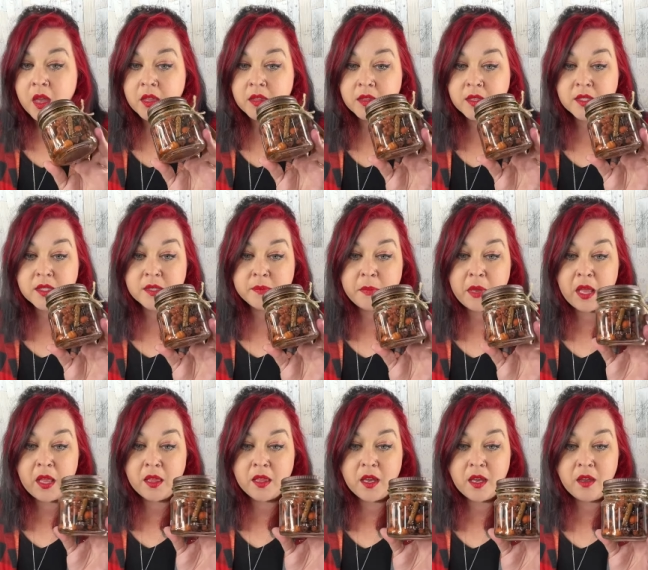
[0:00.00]
the
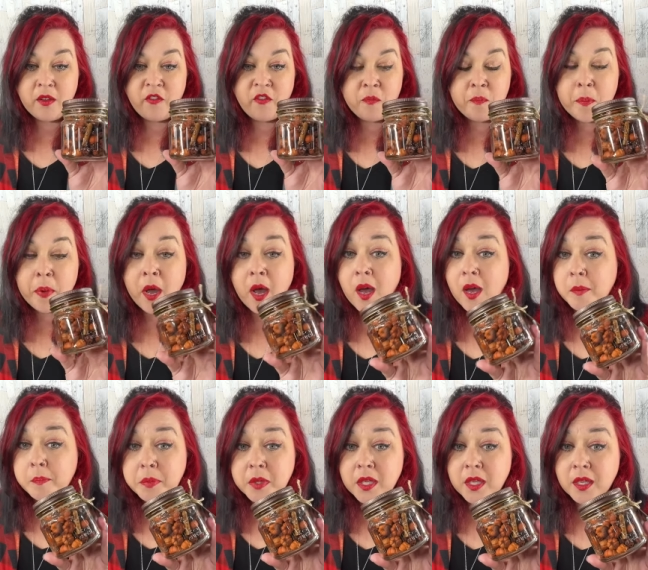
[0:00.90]
smell of
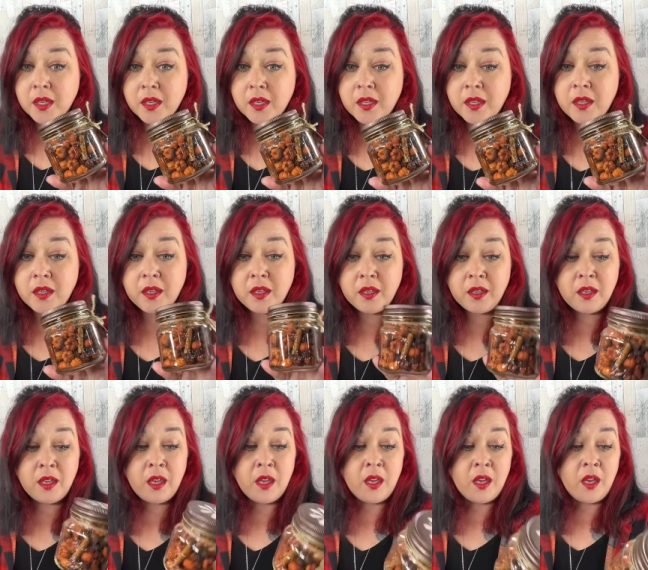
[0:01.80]
pumpkin,
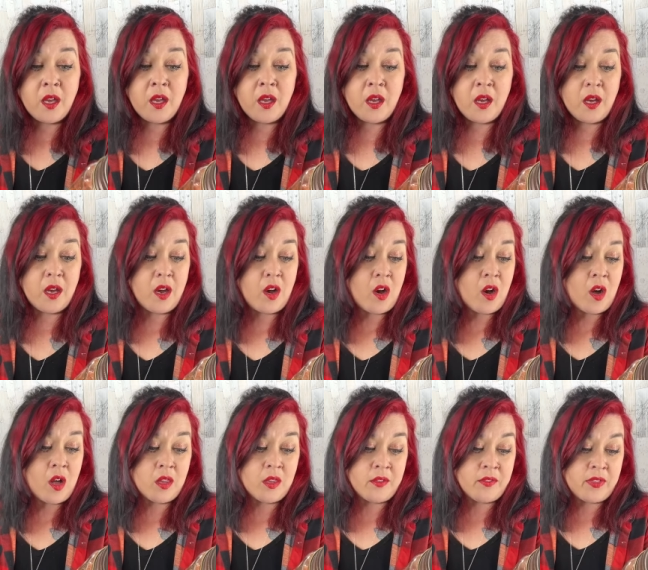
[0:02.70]

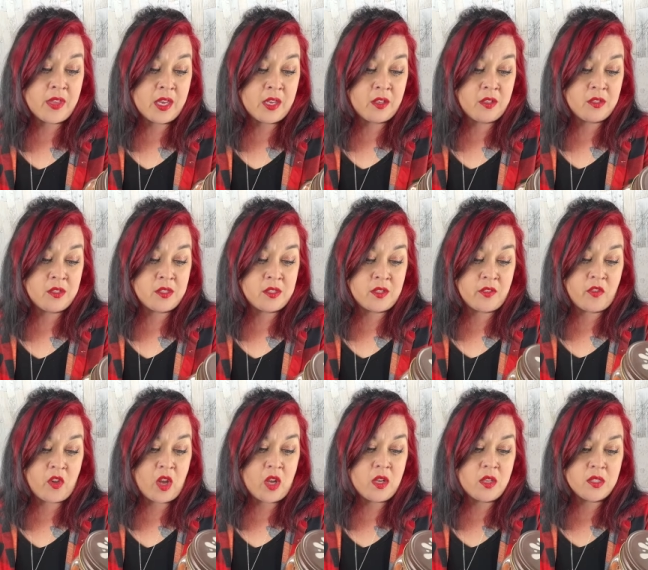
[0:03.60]
all of that good stuff,
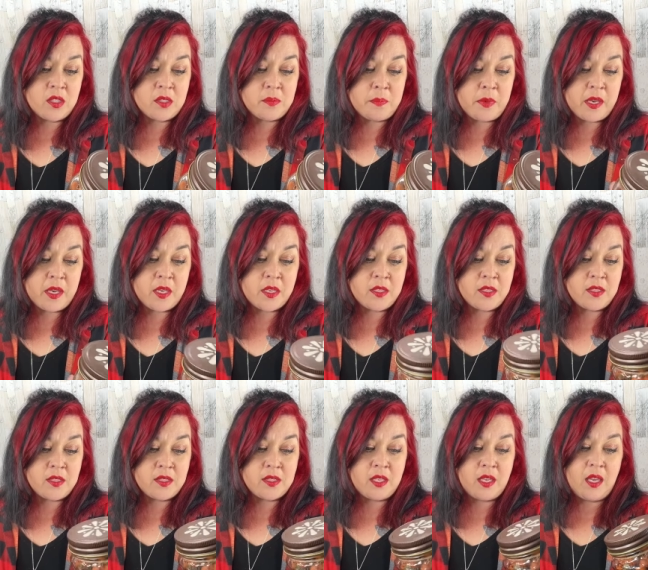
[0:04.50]

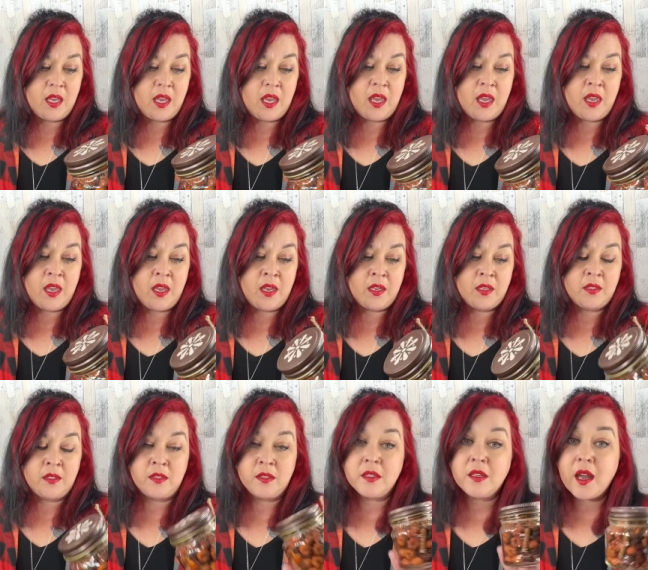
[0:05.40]
allspice.
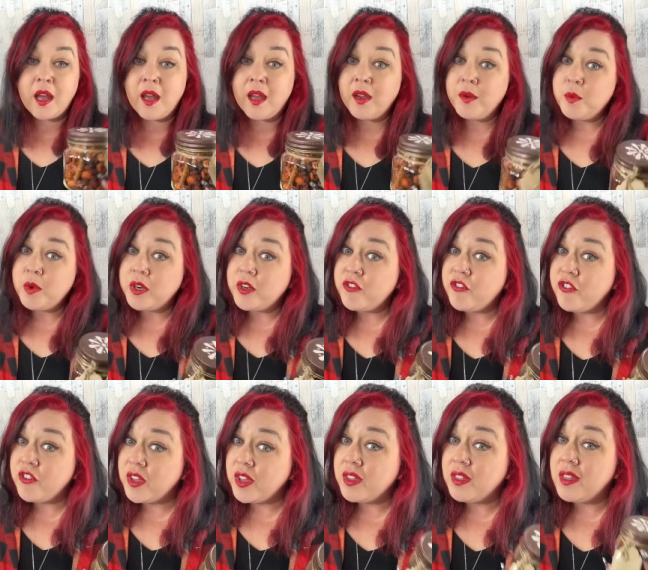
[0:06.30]
And I want to
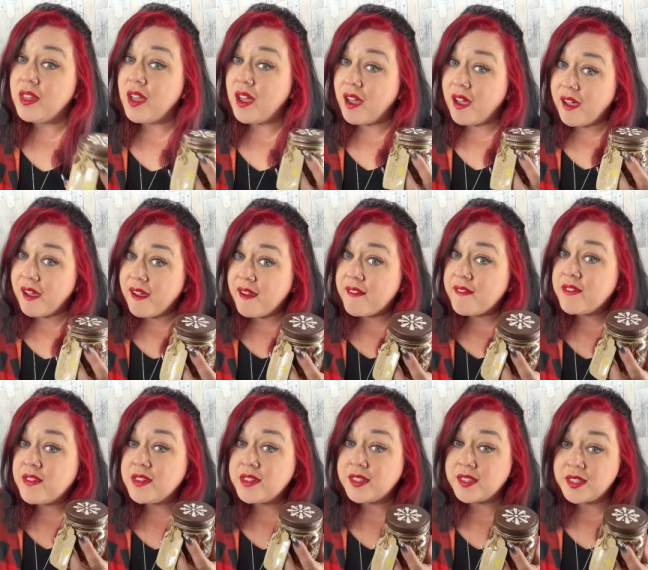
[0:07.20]
fill
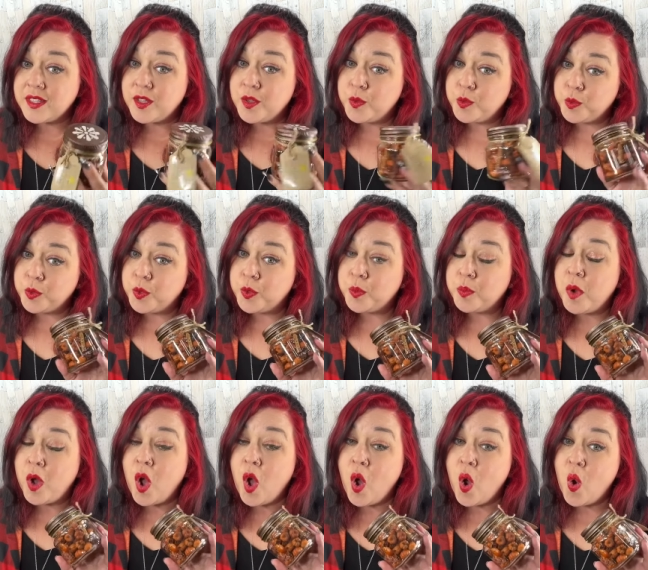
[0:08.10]
every single
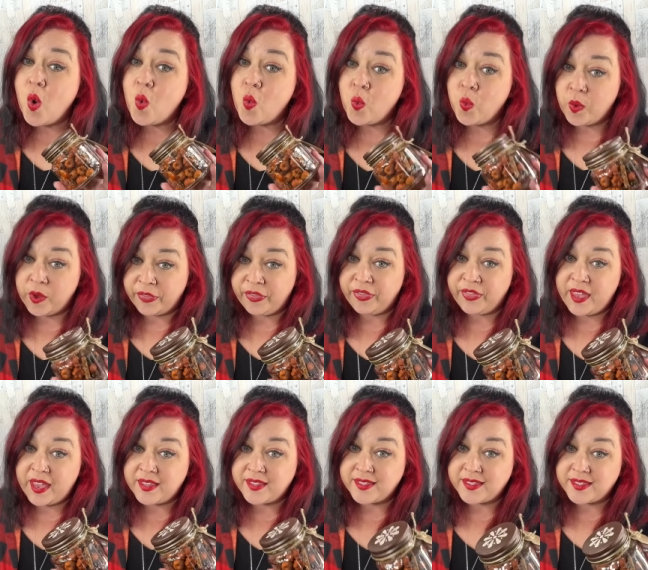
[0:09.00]
room with
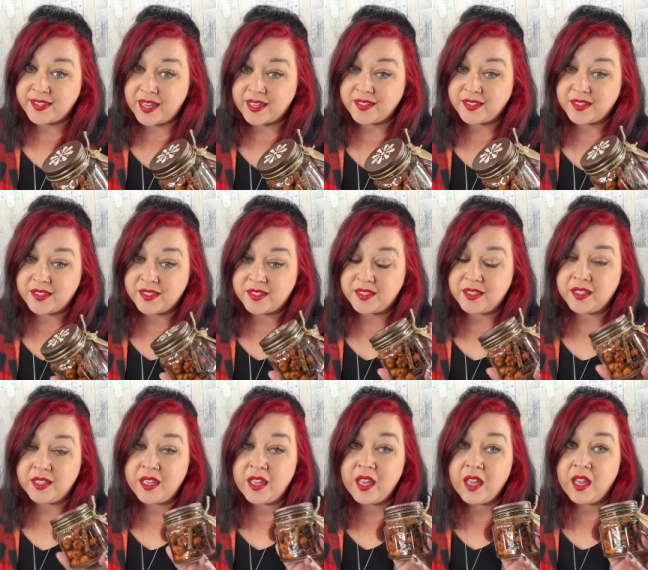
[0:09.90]
that scent.
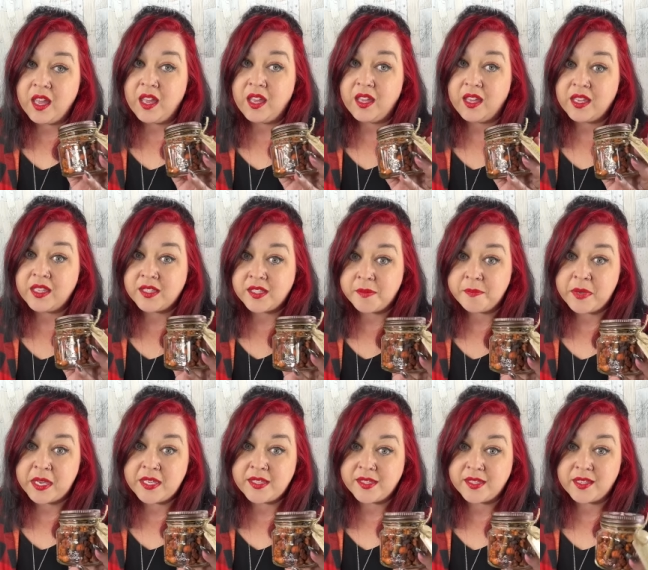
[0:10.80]
It's
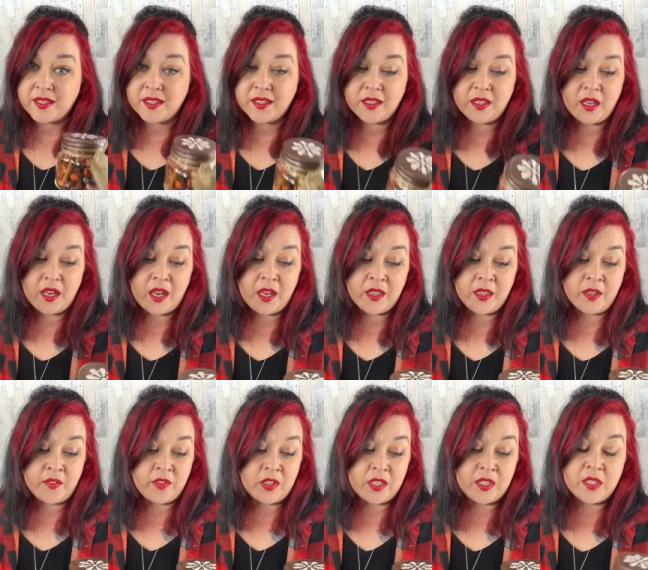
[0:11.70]
amazing. I
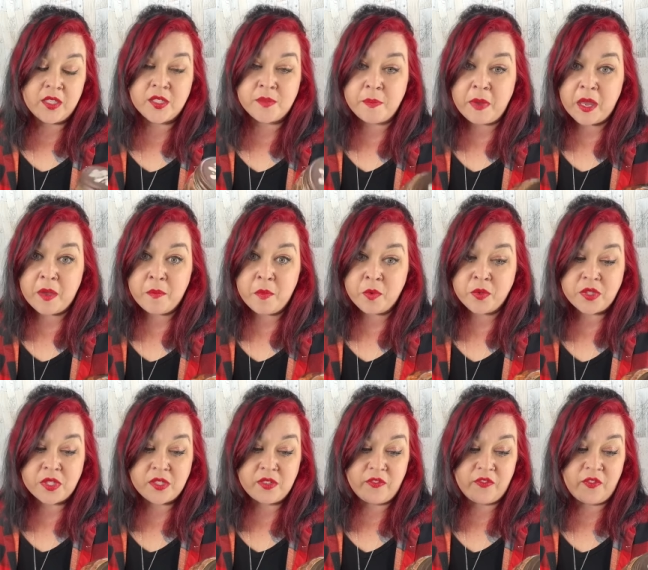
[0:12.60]
love it. It's my
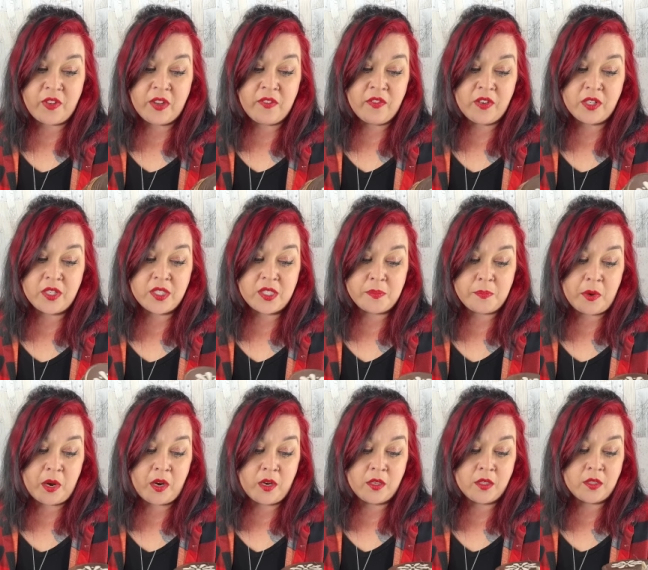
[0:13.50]
most favoriteest
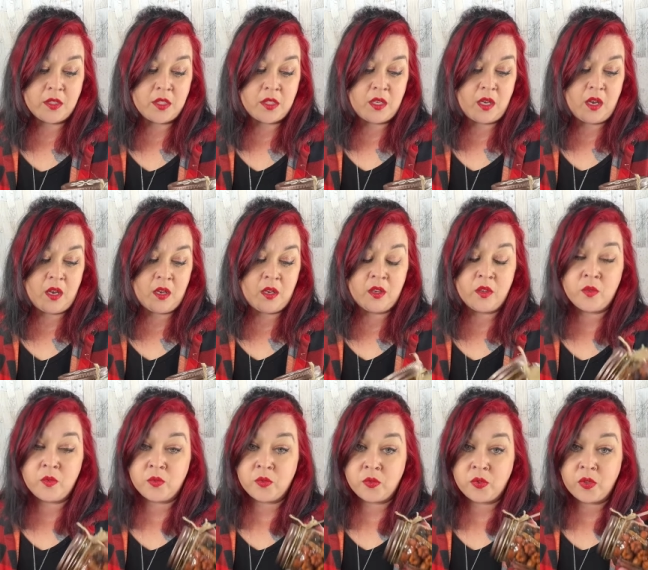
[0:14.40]
part of,